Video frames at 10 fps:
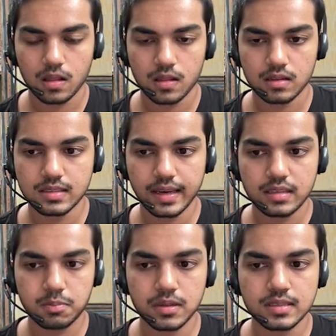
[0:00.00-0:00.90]
That's
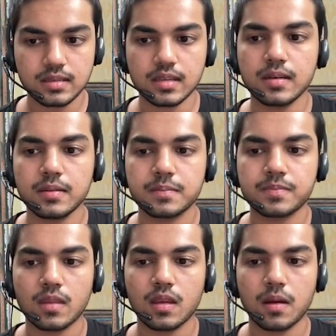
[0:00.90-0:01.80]
x plus t
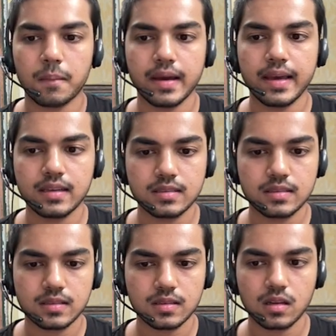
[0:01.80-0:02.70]
by
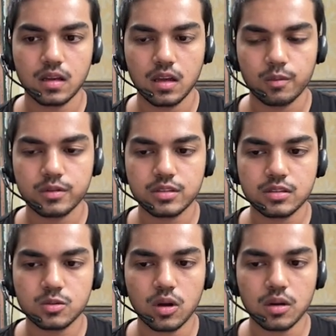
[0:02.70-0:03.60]
x, which is
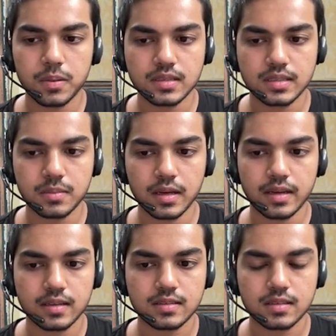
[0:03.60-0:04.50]
just 1 plus t by
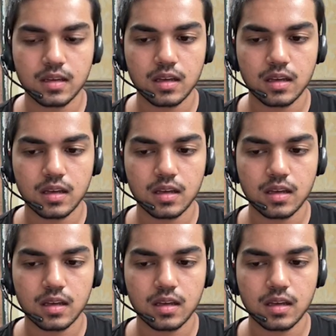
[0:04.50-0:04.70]
x.